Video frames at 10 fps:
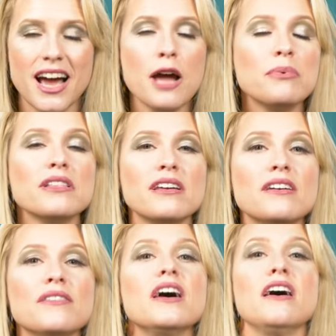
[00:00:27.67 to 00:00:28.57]
I
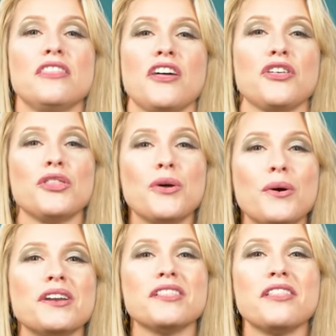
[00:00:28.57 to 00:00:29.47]
believe that the
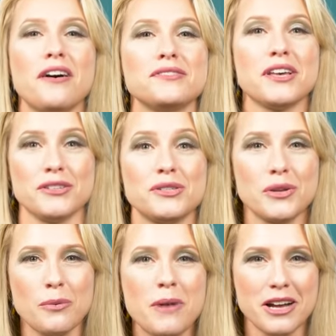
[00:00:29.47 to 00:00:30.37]
Lord loves us
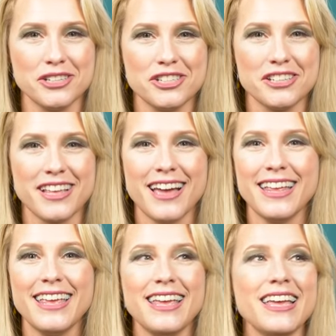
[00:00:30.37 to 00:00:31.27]
so much that
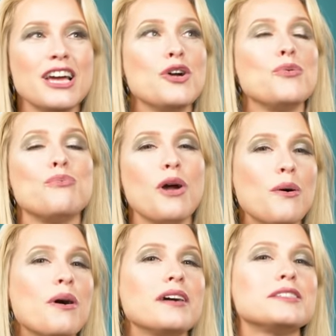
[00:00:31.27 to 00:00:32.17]
He
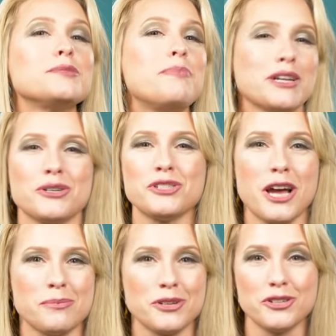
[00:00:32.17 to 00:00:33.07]
wrote a special
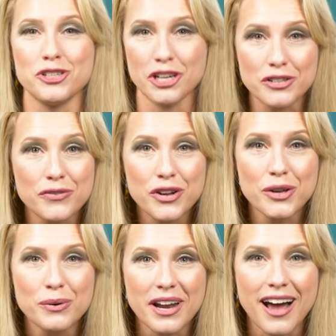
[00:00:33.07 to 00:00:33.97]
chapter just for
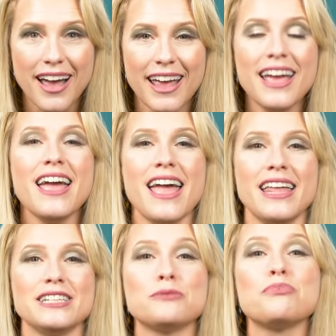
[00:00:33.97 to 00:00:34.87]
you and I,
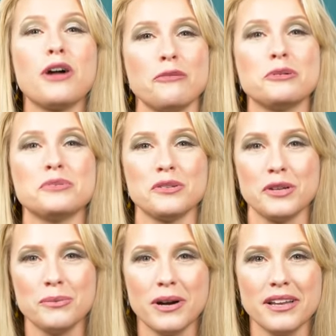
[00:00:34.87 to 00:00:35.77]
and it's Proverbs
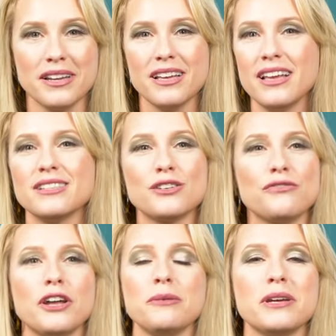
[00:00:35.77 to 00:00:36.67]
31. It's so
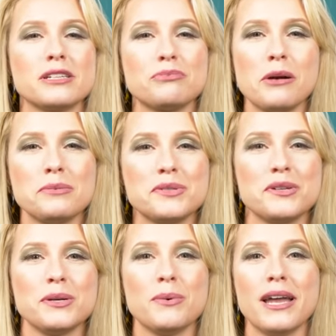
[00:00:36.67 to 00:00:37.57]
funny because Proverbs
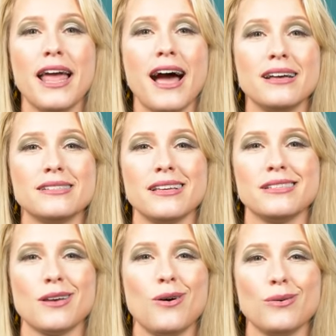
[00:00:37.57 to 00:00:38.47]
31 has
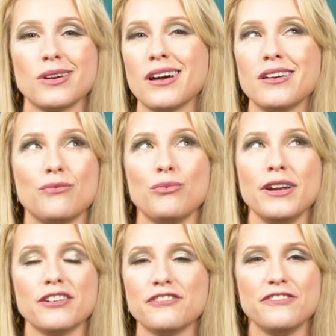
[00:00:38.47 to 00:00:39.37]
its own kind of
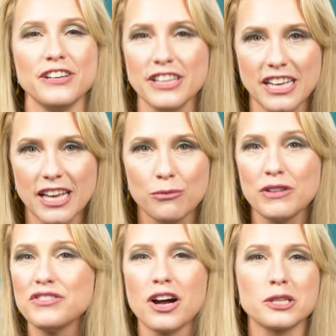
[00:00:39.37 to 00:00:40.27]
weird feeling, and
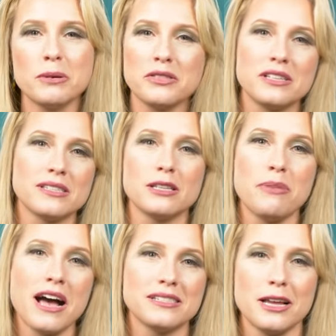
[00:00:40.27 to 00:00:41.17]
we've talked about this in the
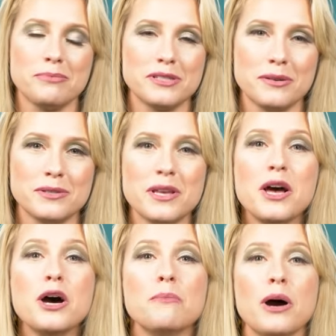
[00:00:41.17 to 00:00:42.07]
past episodes.
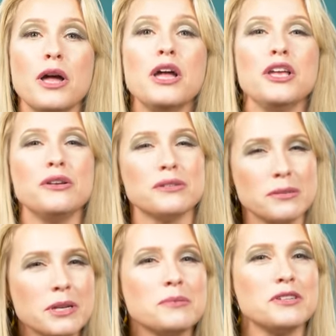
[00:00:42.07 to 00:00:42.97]
But you know,
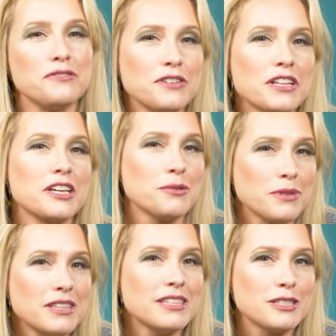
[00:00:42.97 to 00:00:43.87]
sometimes you feel like you
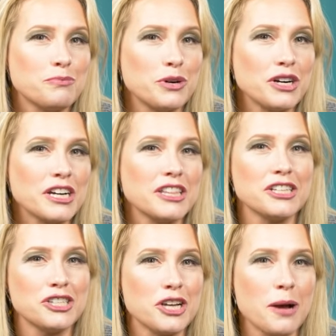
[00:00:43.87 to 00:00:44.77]
read this book and
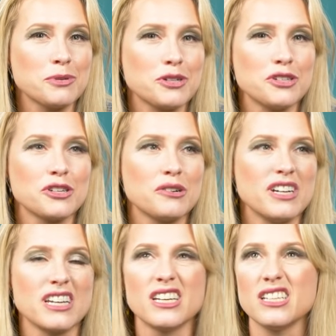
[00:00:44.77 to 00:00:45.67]
this chapter, and you're
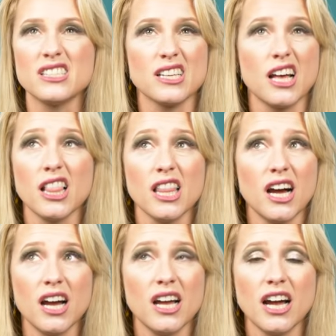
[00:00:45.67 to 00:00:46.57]
going, It's a
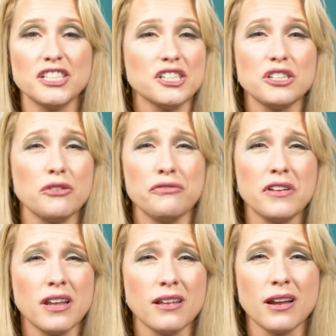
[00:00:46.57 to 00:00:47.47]
lot. I just don't
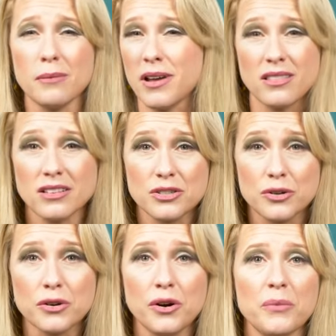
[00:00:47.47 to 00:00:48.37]
fit in. I'm not this
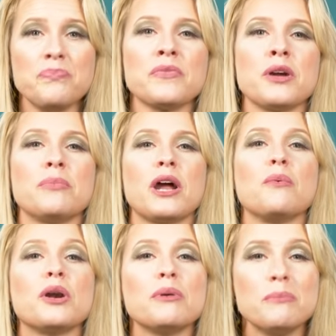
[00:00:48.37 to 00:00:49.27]
girl. But I
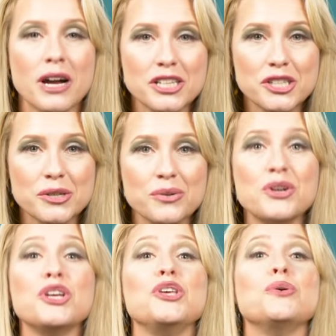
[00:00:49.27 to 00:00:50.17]
want to remind you,
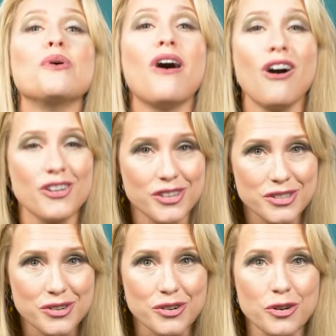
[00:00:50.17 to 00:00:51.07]
you are
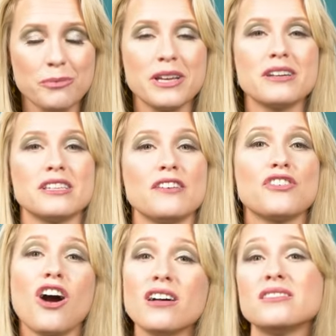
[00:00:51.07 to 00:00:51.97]
this girl because
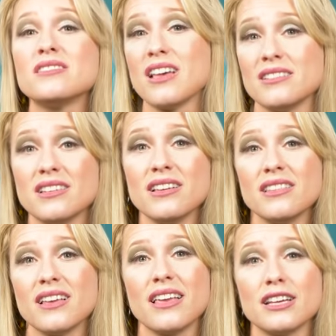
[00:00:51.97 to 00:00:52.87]
if God says
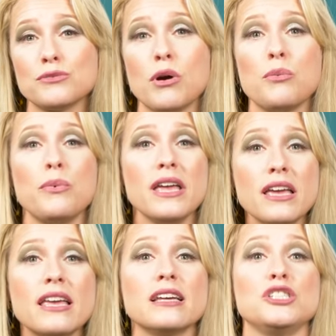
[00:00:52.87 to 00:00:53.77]
it, then guess what? We
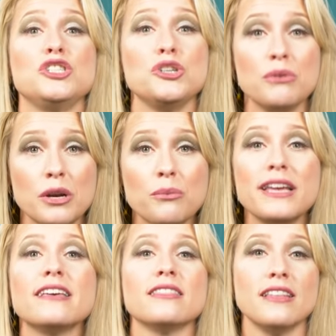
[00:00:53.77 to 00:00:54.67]
can do it.
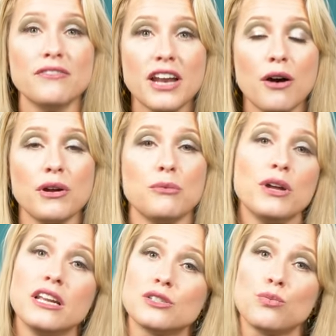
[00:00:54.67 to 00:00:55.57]
We can live it out. And
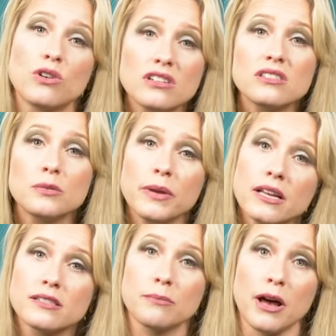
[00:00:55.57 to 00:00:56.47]
when his word
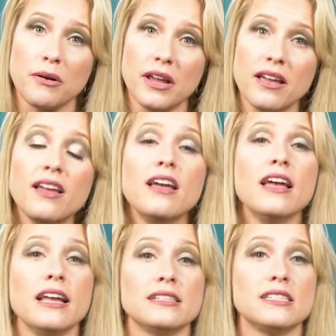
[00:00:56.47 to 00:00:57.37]
speaks about it,
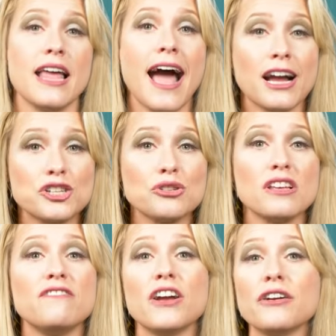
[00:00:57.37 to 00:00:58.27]
it's
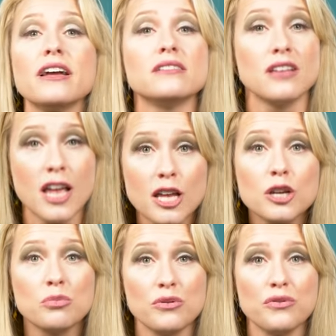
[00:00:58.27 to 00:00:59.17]
actually very
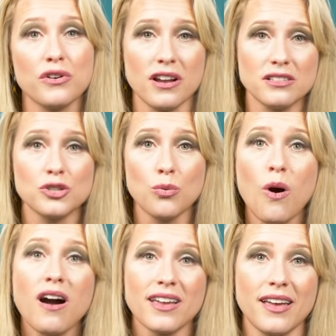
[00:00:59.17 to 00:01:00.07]
attainable for us to
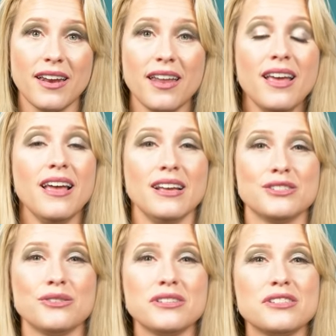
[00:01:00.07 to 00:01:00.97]
walk in. And
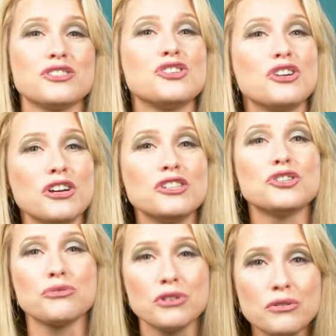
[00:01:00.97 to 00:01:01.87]
so this is good
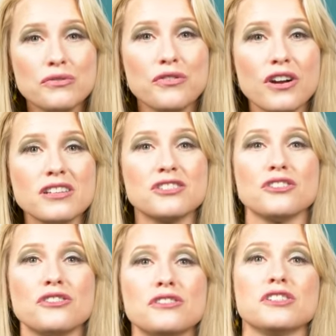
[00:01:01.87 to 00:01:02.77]
truth for us to
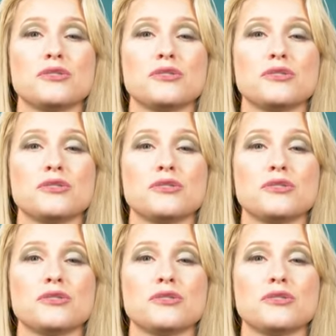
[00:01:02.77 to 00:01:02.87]
learn.